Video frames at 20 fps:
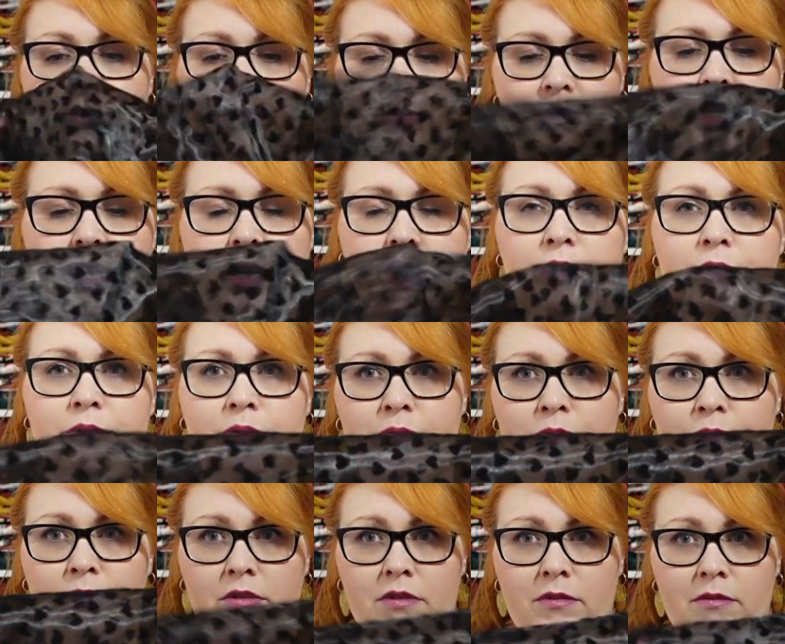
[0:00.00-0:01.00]
you know,
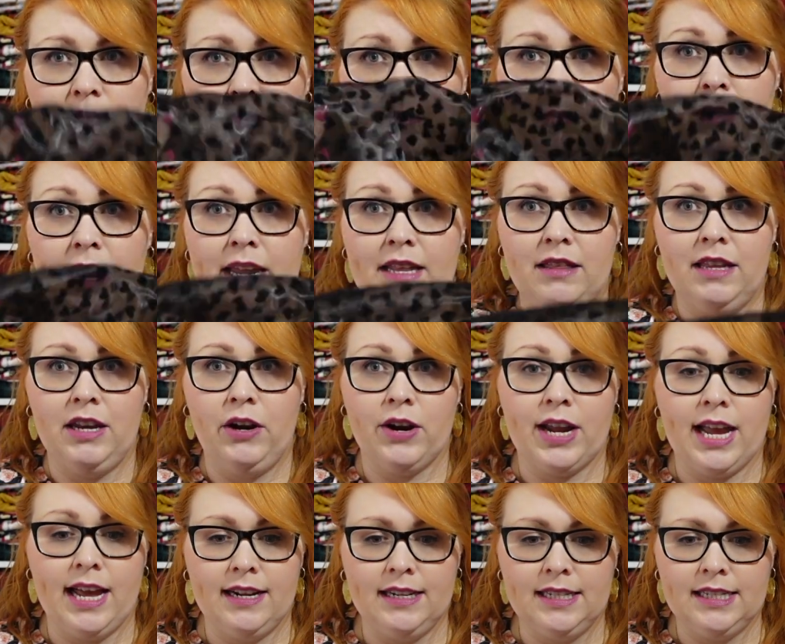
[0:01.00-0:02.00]
made in the
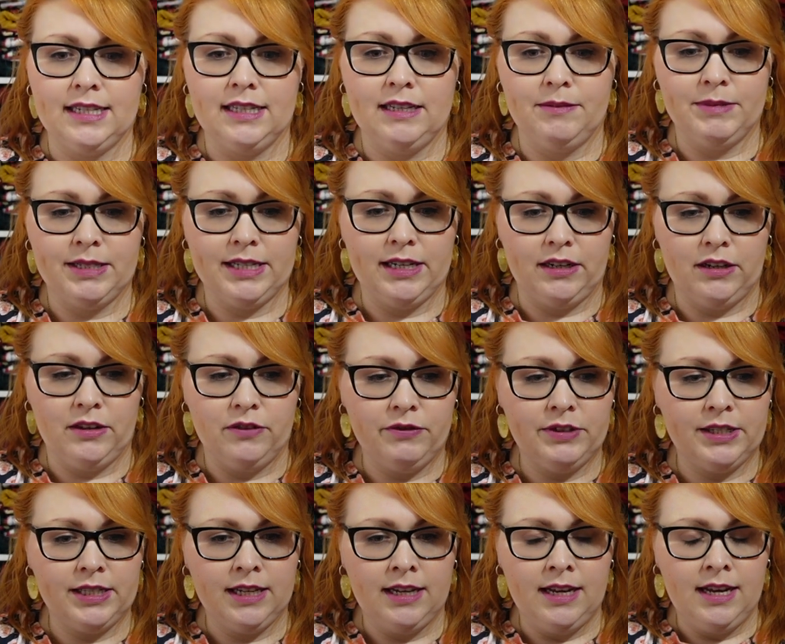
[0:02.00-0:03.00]
organza
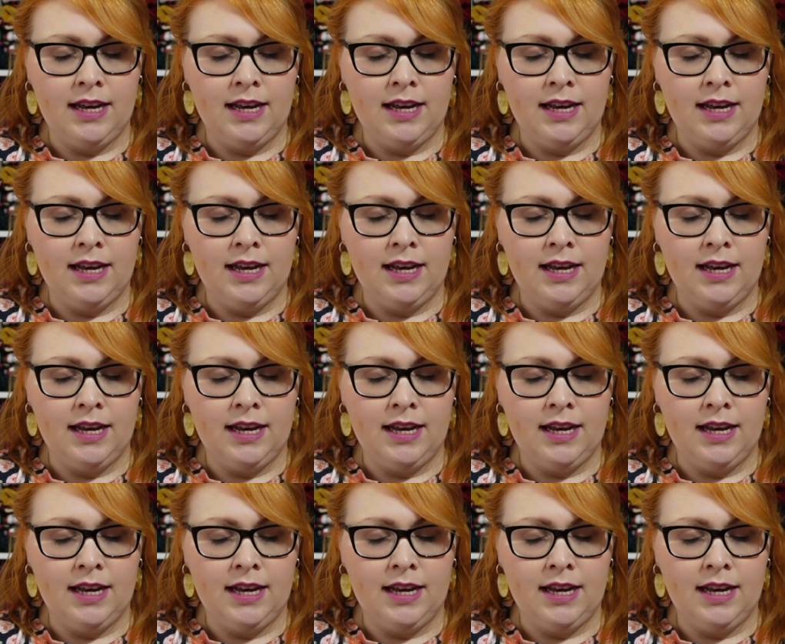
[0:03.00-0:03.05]
themselves,